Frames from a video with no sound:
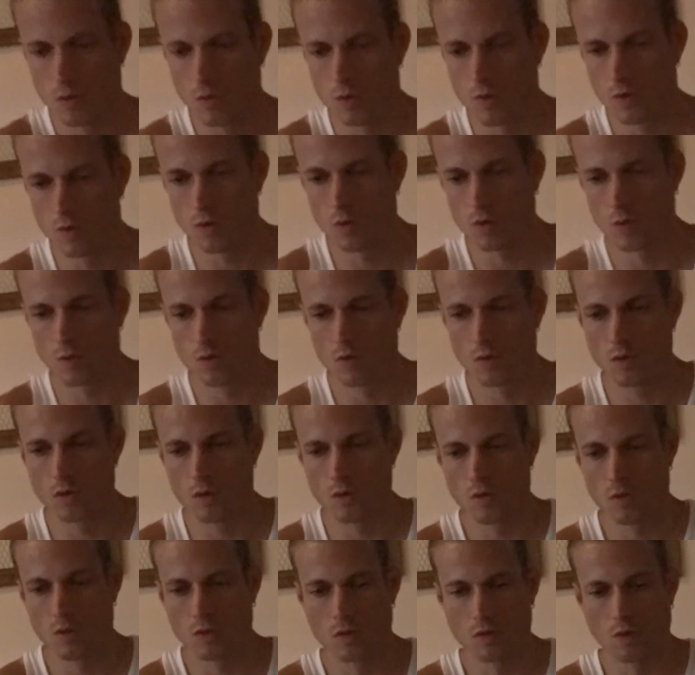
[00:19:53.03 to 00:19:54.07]
All
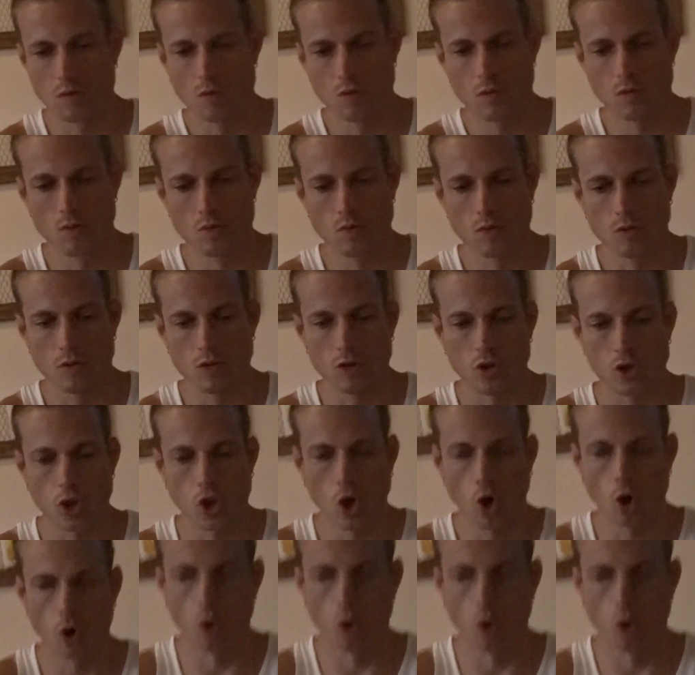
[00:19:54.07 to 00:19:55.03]
right, we out here. It's a